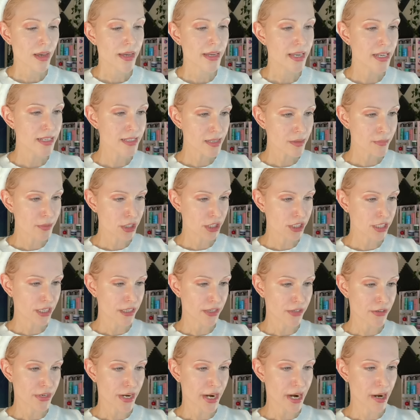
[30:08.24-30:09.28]
I guess I'm just
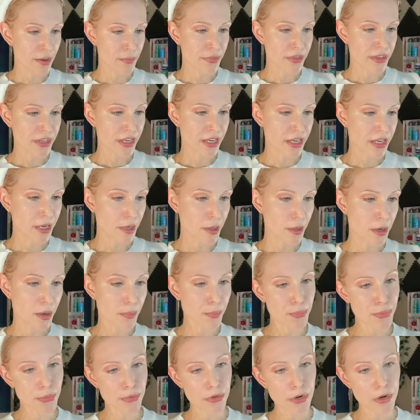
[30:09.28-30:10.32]
gonna grab the
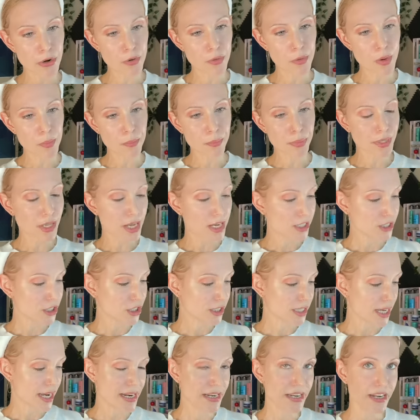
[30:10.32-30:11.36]
Pro Brush
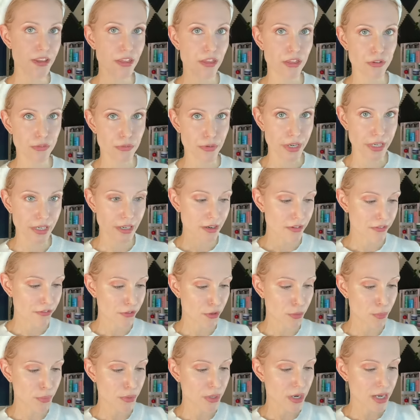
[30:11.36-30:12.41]
93
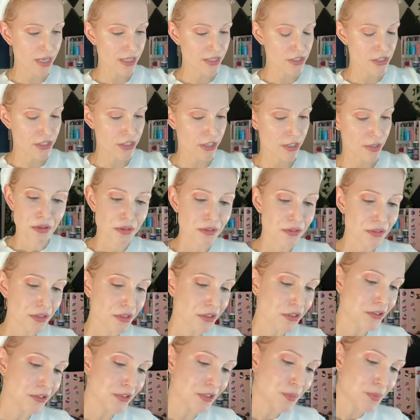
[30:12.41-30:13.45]
for bronzer.
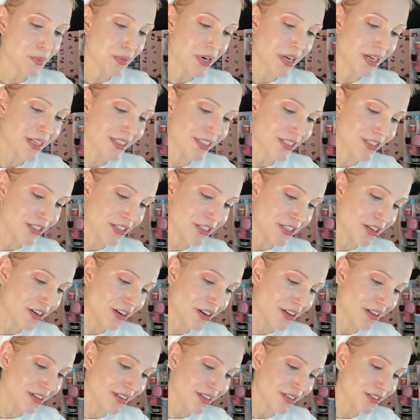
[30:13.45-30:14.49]
Loose bronzer,
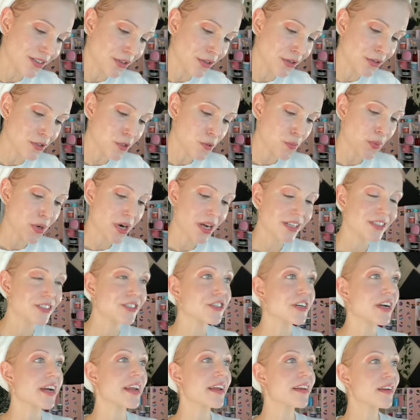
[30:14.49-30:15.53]
y'all. Loose
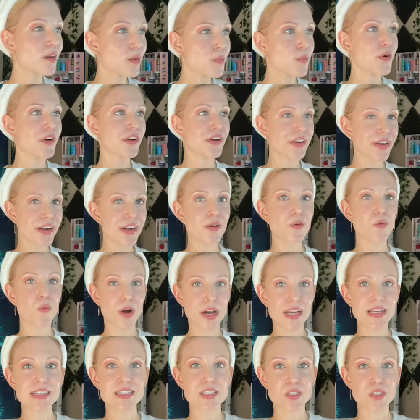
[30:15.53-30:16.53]
bronzer, and I'm wearing a white